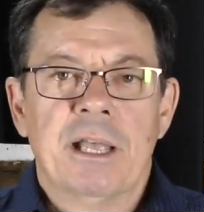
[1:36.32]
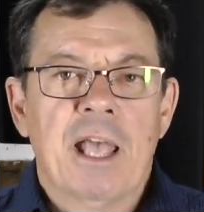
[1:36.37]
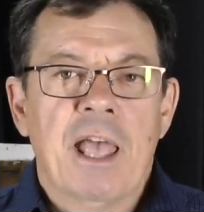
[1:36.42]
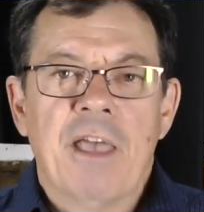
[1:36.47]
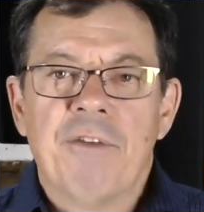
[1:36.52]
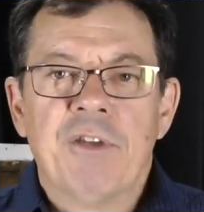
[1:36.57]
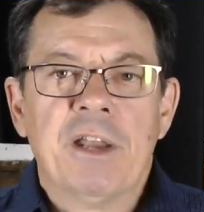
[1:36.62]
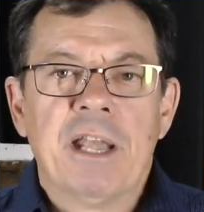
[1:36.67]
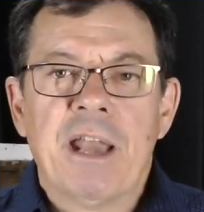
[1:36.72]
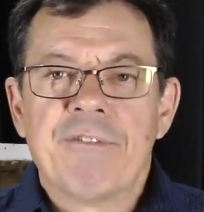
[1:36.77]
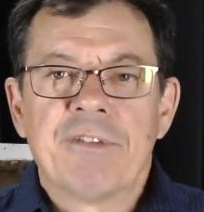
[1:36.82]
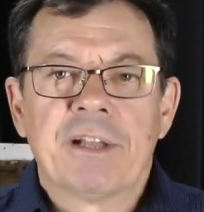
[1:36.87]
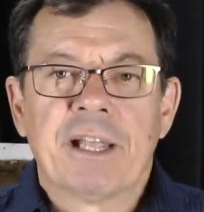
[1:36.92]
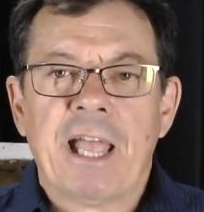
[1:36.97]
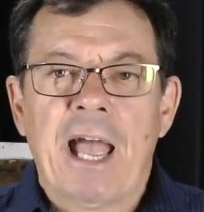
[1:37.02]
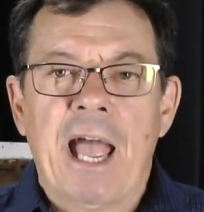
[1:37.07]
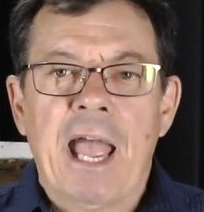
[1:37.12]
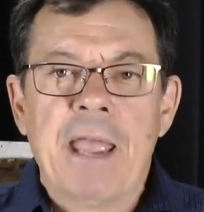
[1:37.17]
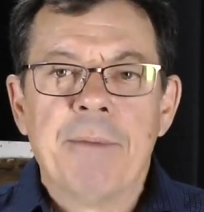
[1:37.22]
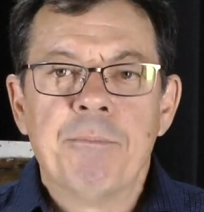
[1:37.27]
If he never
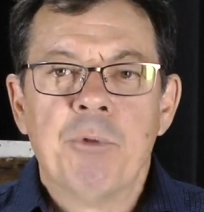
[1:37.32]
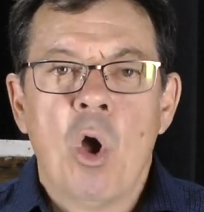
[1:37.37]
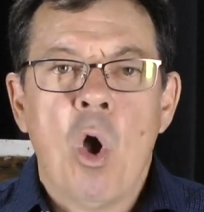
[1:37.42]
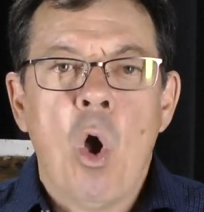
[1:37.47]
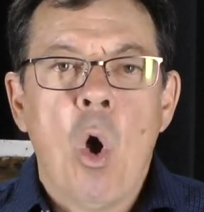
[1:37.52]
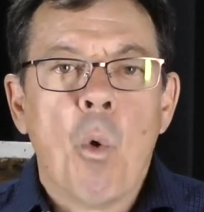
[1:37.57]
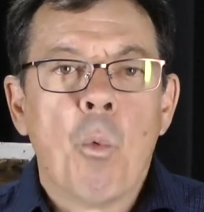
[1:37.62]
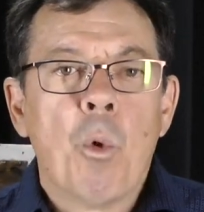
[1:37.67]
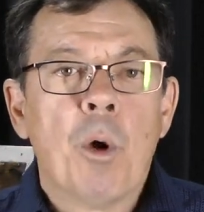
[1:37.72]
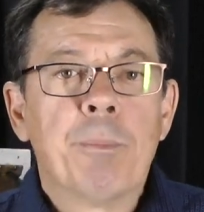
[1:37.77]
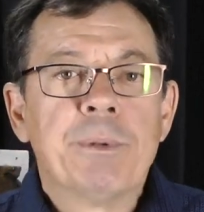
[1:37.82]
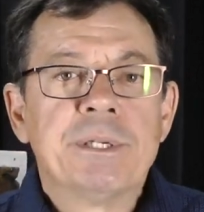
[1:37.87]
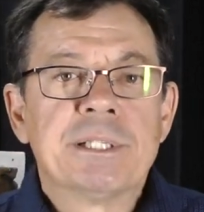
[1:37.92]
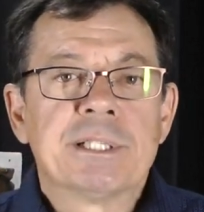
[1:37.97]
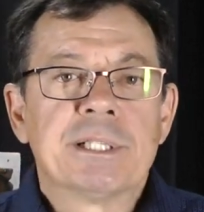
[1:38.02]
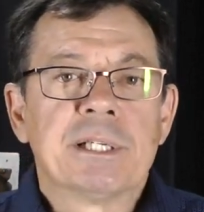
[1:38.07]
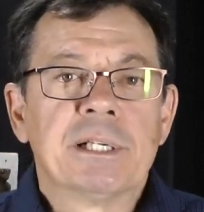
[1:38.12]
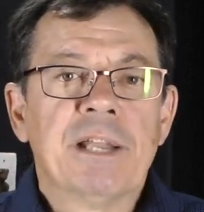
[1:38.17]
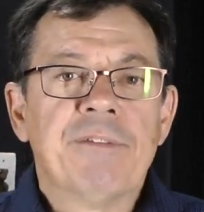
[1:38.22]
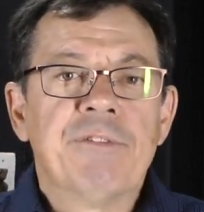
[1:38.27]
came, we'll be
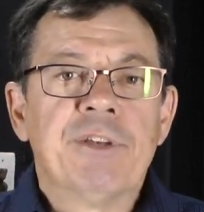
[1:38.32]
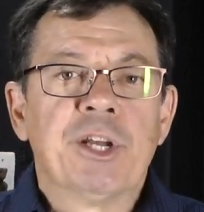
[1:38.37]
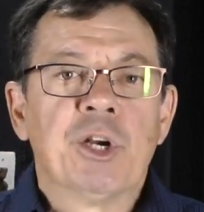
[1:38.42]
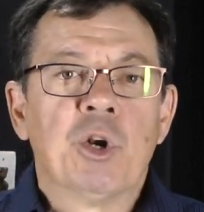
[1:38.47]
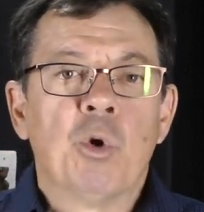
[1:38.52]
still living in